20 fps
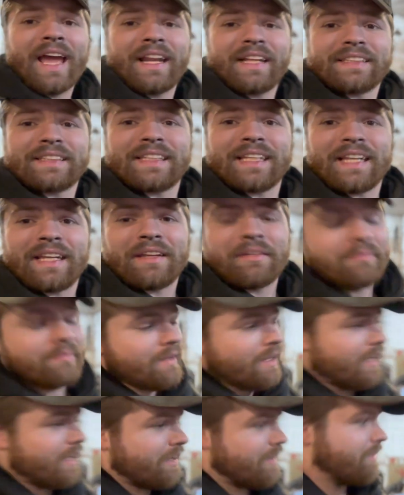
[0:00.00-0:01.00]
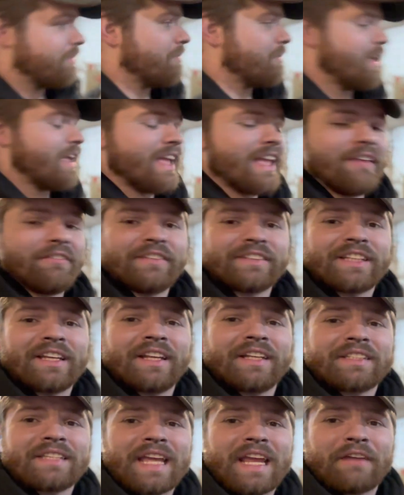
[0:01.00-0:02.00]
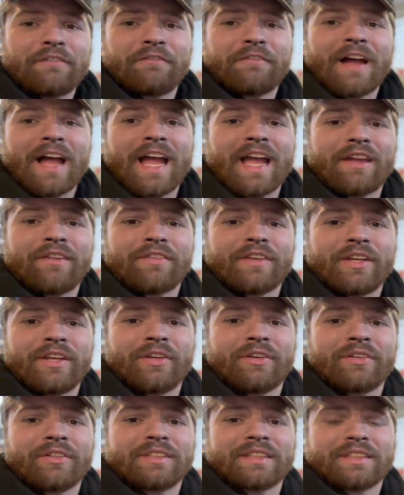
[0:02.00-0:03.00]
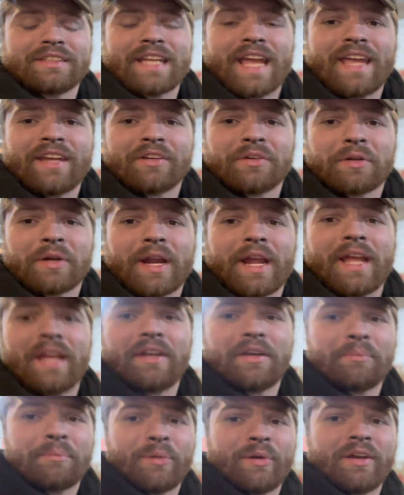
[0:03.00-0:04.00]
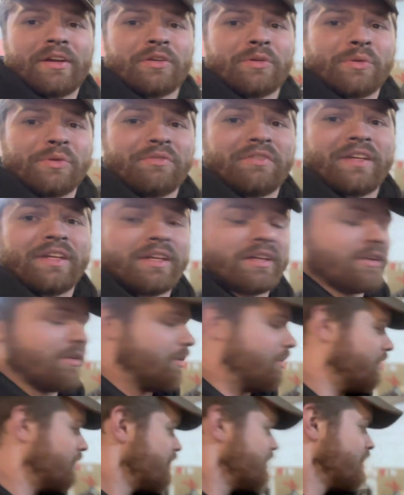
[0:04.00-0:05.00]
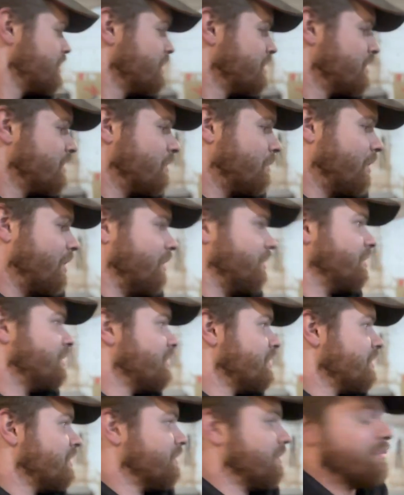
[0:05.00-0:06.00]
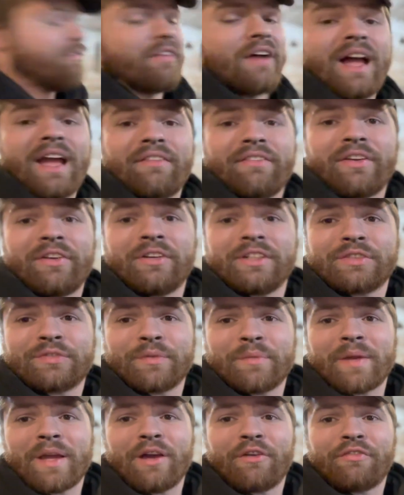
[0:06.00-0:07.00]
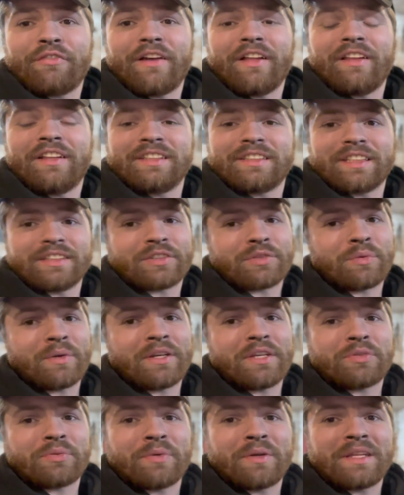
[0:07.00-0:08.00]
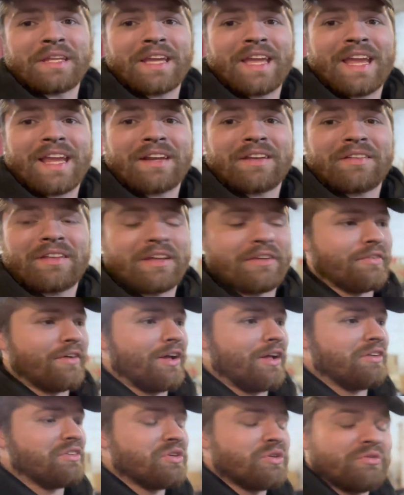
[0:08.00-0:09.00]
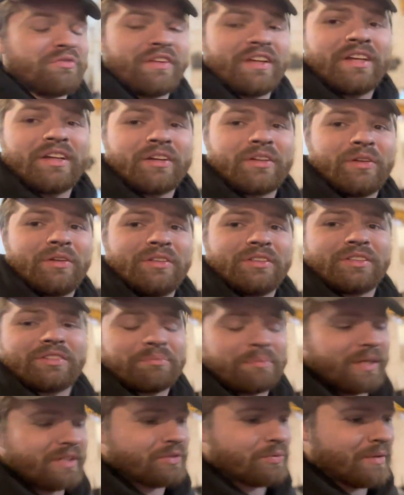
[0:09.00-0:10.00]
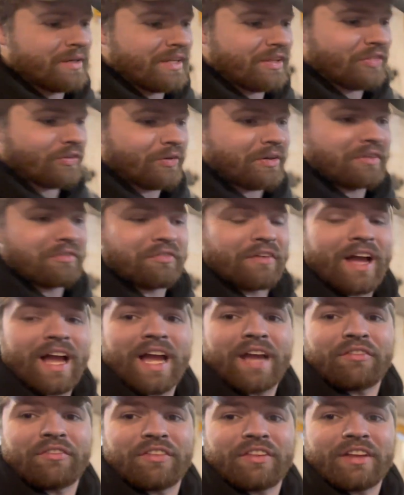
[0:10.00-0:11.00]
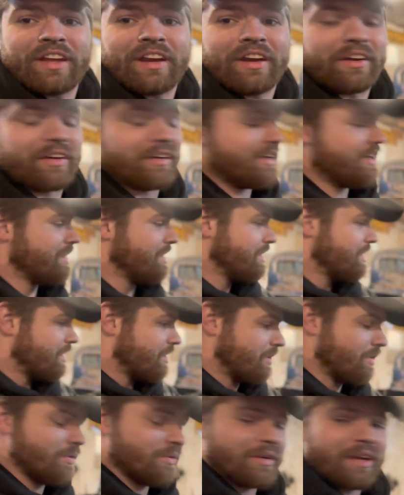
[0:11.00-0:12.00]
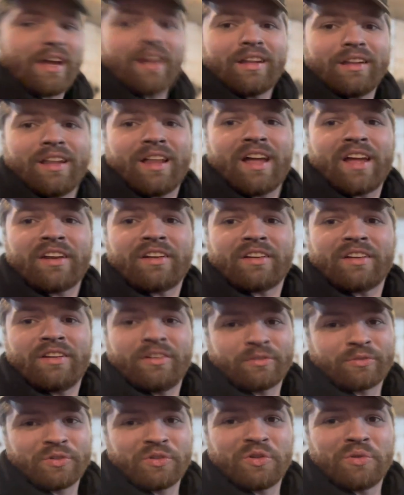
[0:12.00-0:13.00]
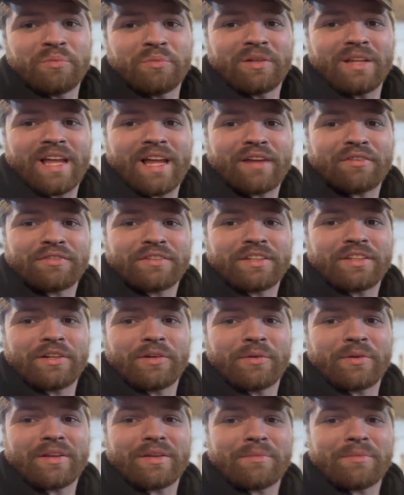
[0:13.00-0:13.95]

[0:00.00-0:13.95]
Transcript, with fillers: of see, if it's going to take 5 years and $10,000 to put into a vehicle, well, 5 years from now, fellas, that's 2028. If all new vehicles by 2035 are there, you don't got a lot of room left. You know what I